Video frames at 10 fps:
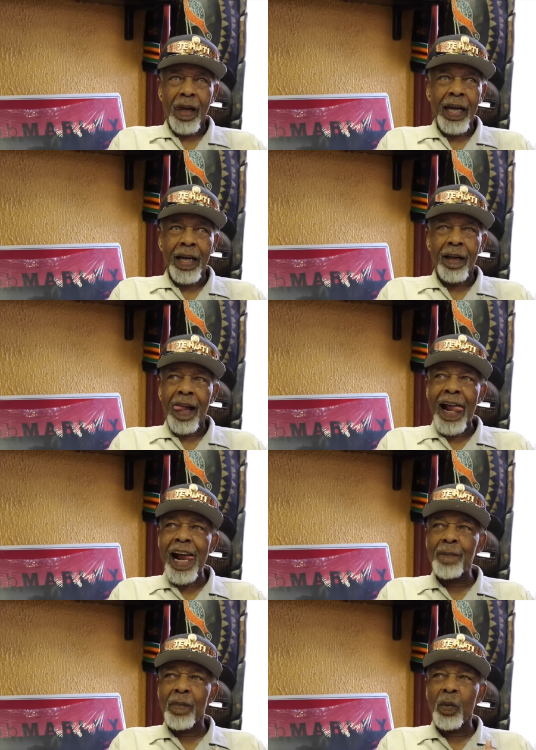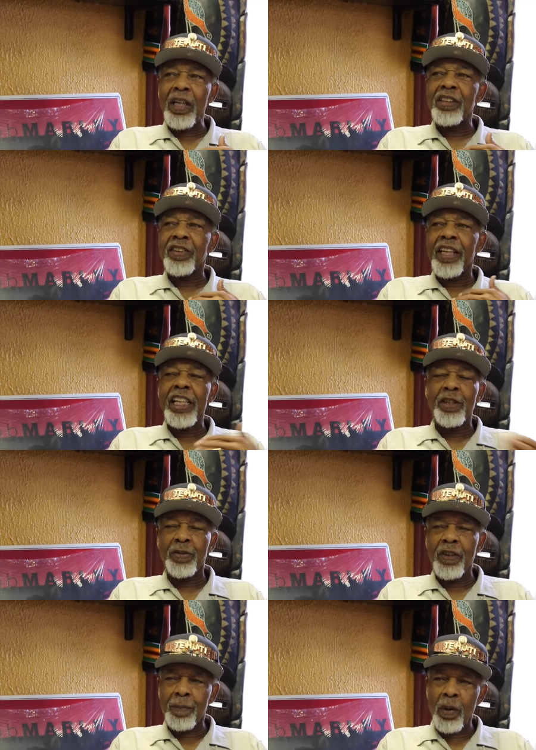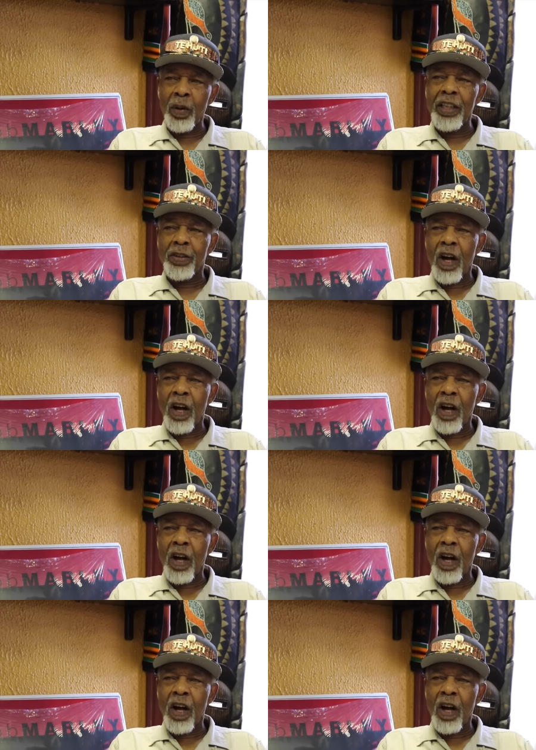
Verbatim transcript: Uh, how? What is the history of police